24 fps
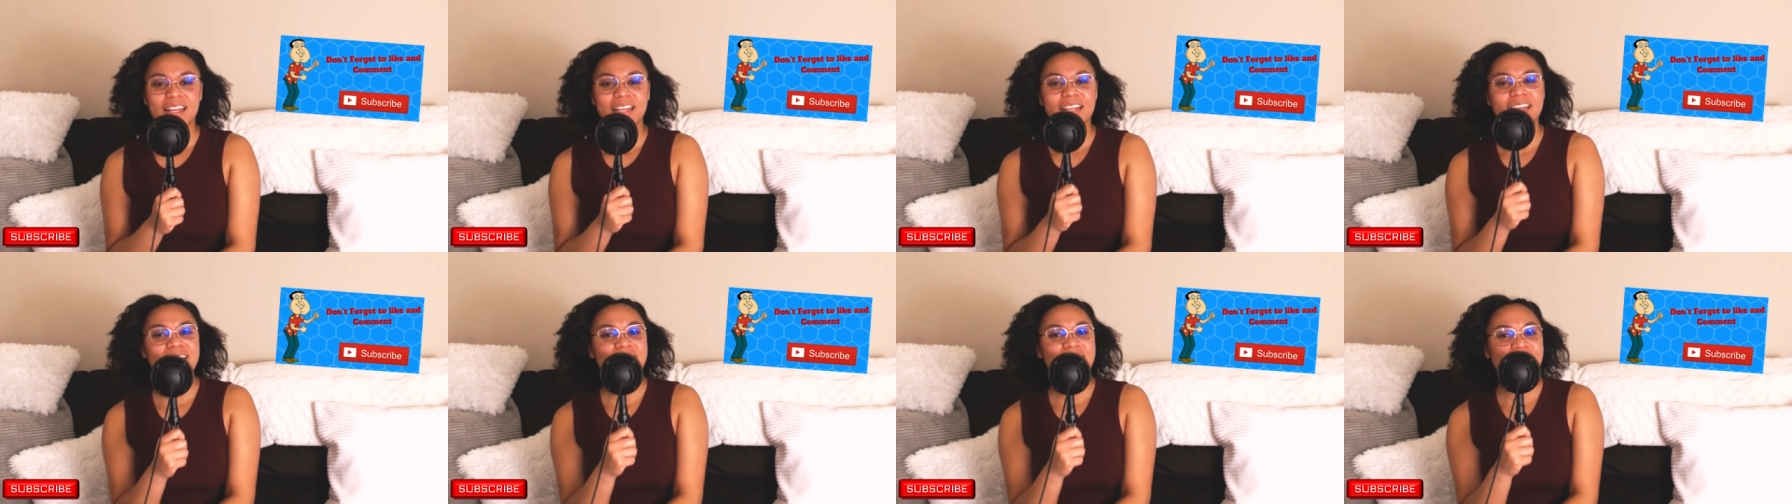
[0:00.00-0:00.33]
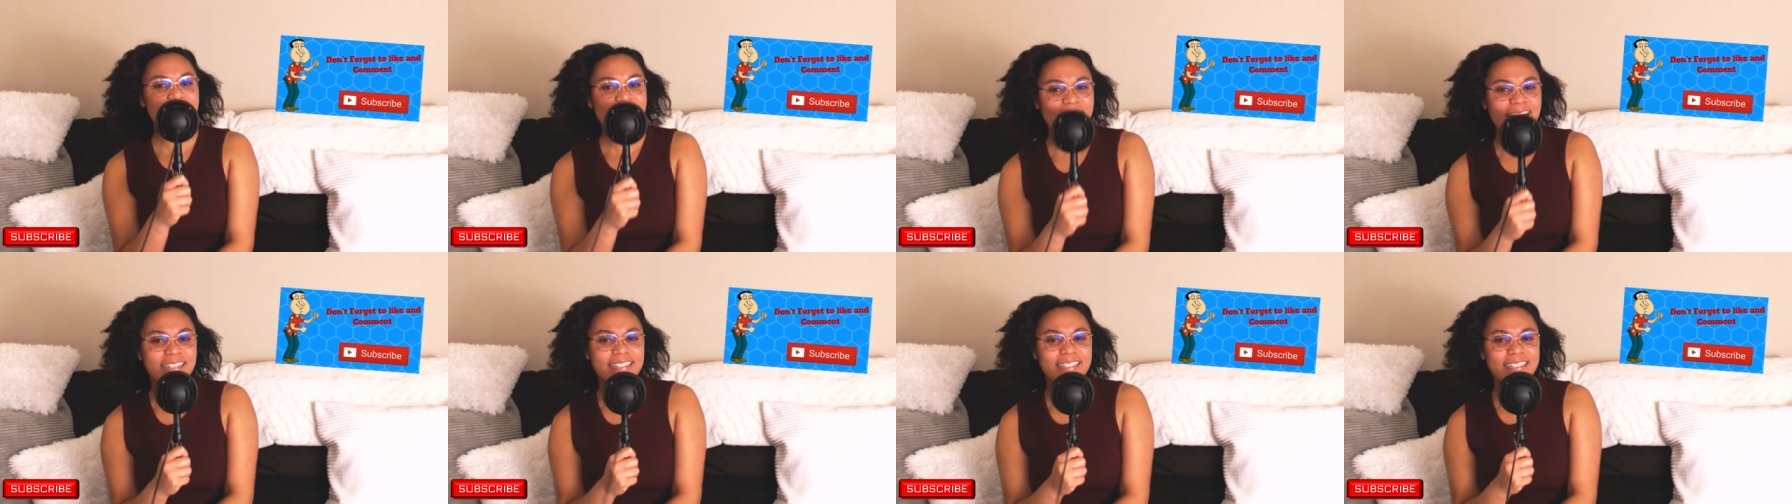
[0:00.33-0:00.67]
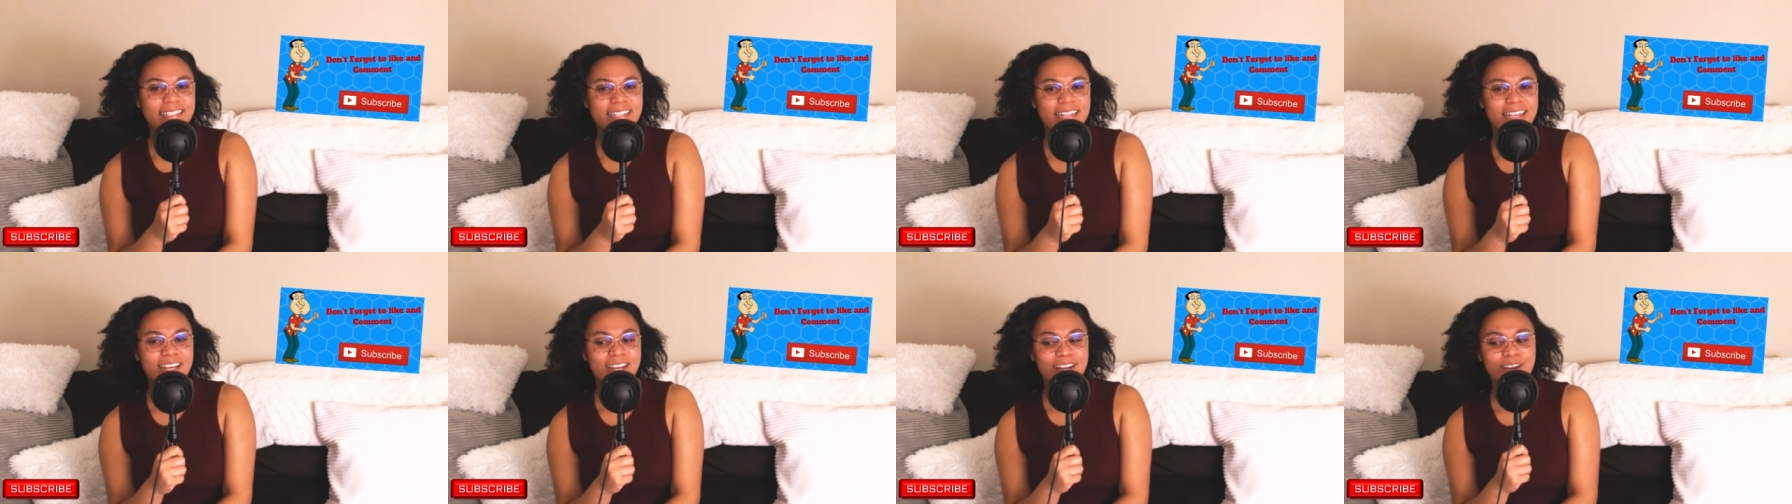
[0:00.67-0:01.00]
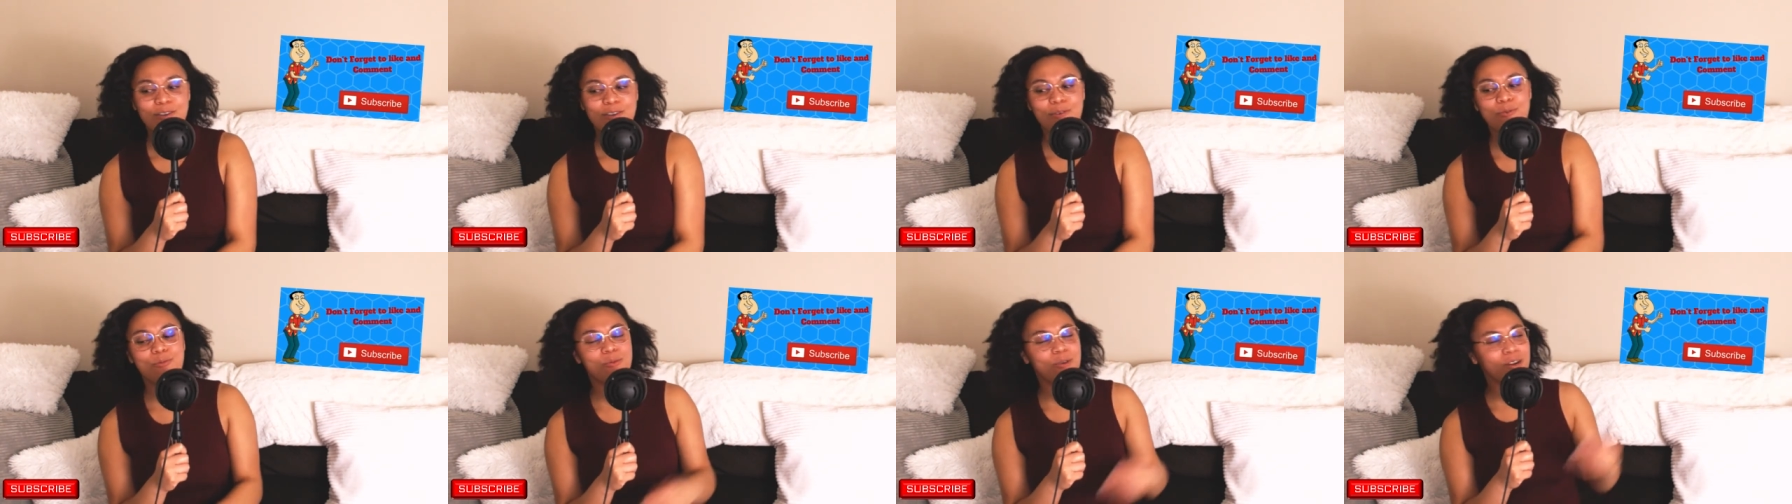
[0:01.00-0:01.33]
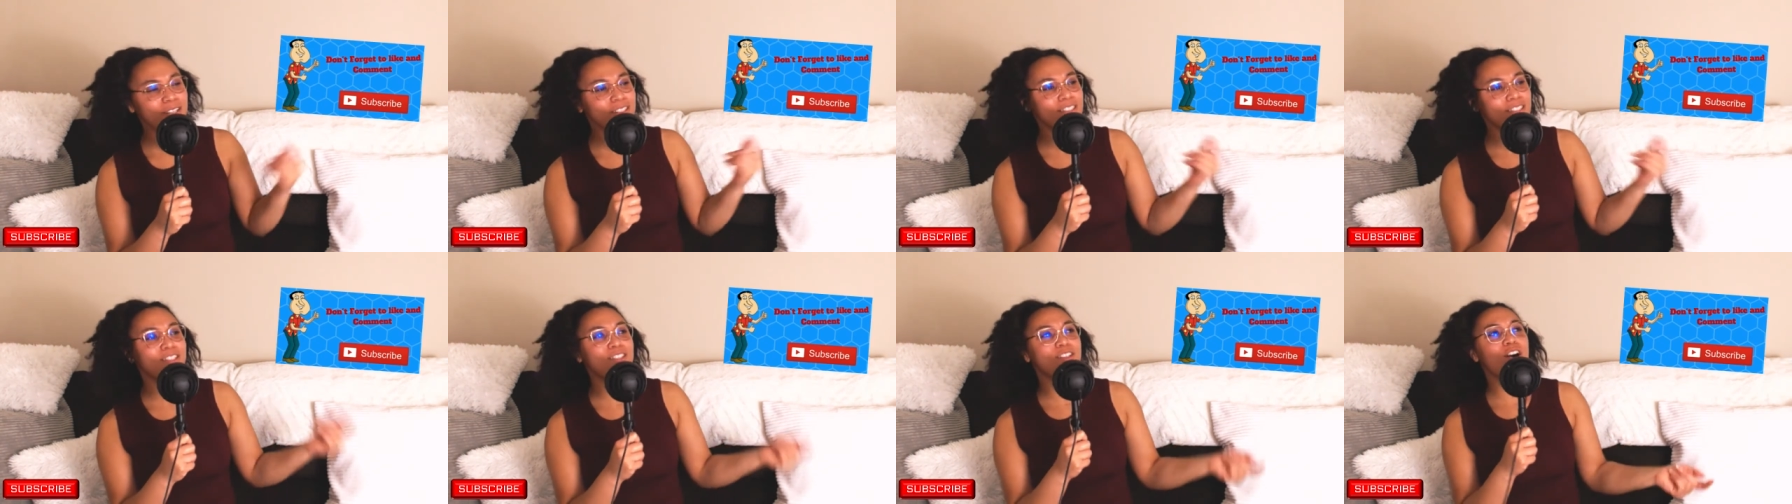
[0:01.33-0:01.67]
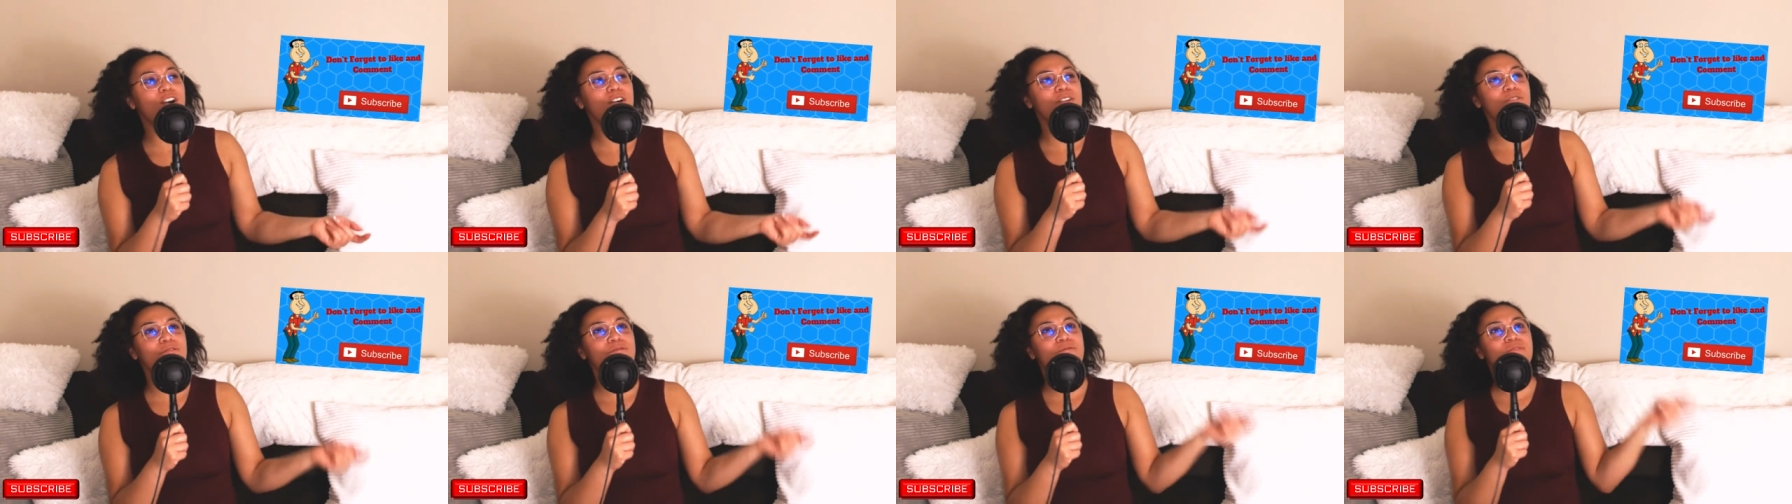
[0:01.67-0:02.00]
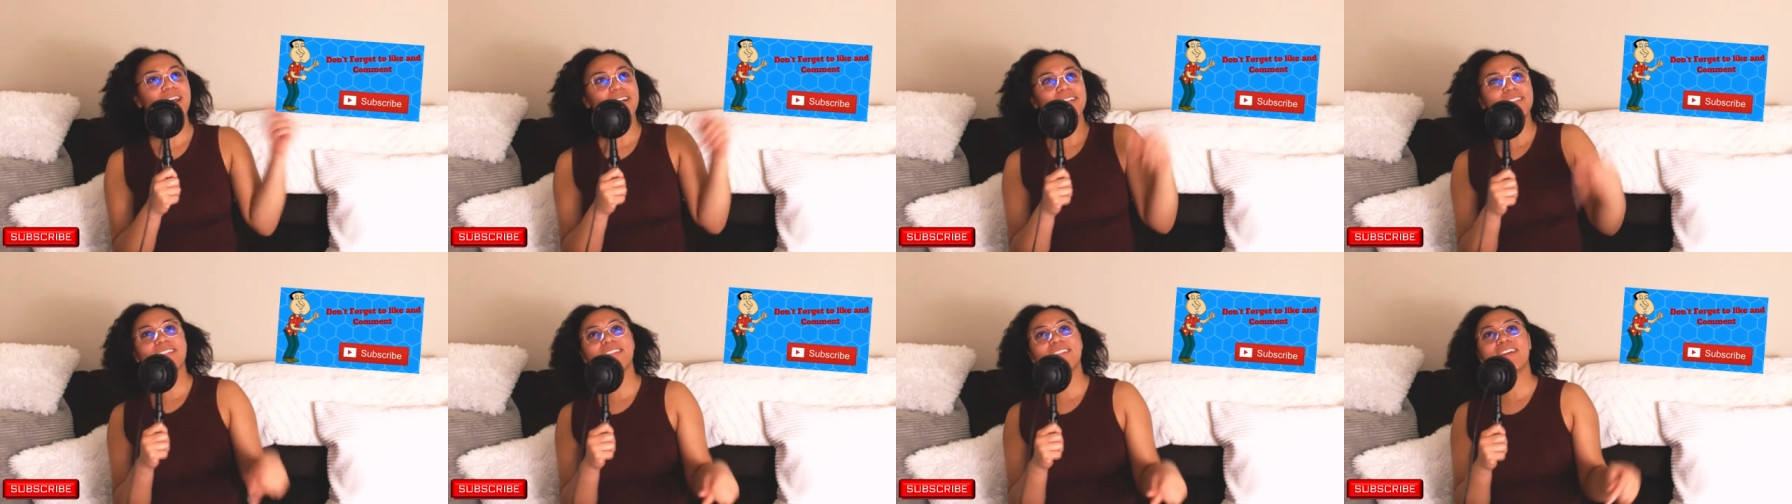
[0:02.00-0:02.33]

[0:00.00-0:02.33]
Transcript: Yet, once our vets